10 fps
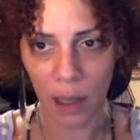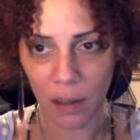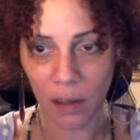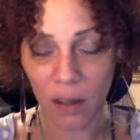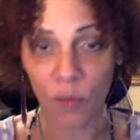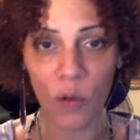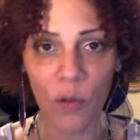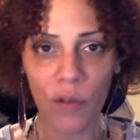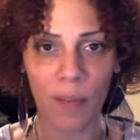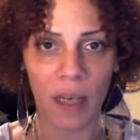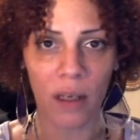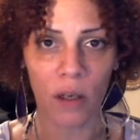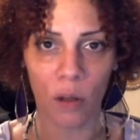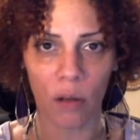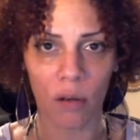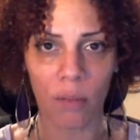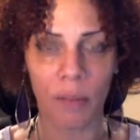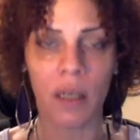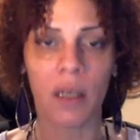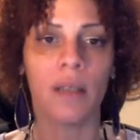smooth my cuticle
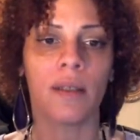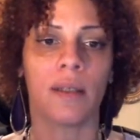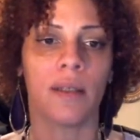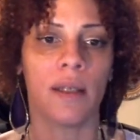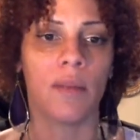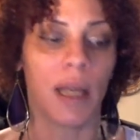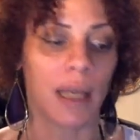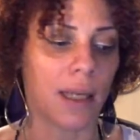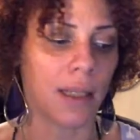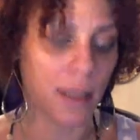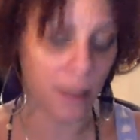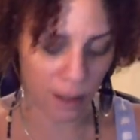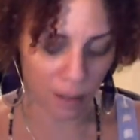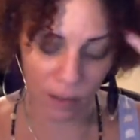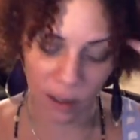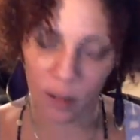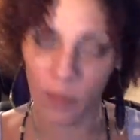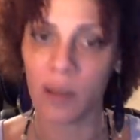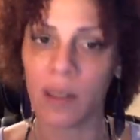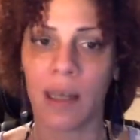because it seemed like I needed something to
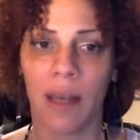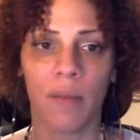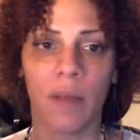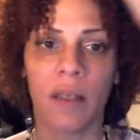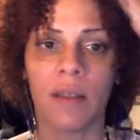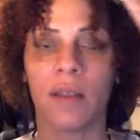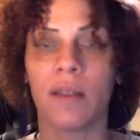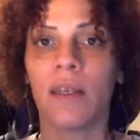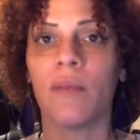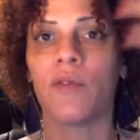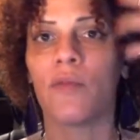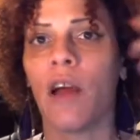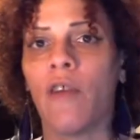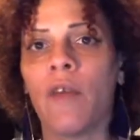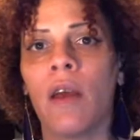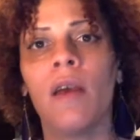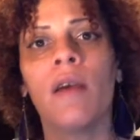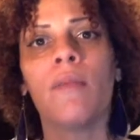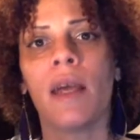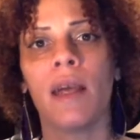smooth it down because it seemed rough.
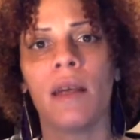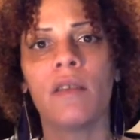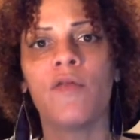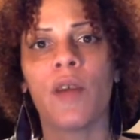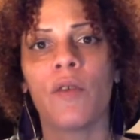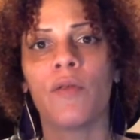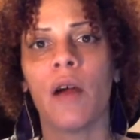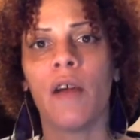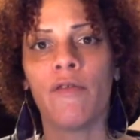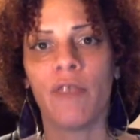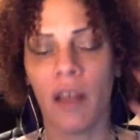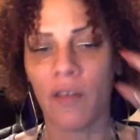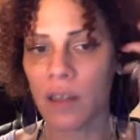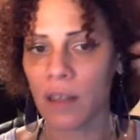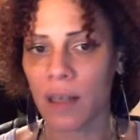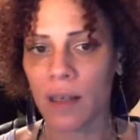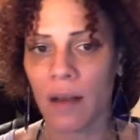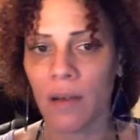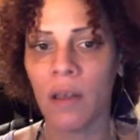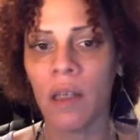My ends felt rough and everything.
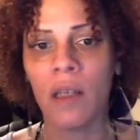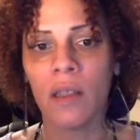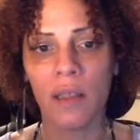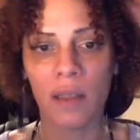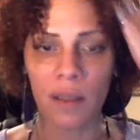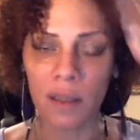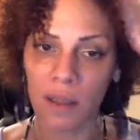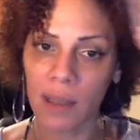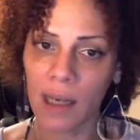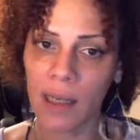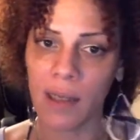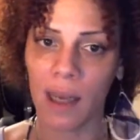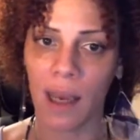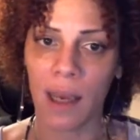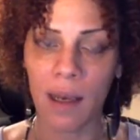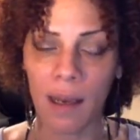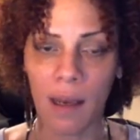Now, this is the second day,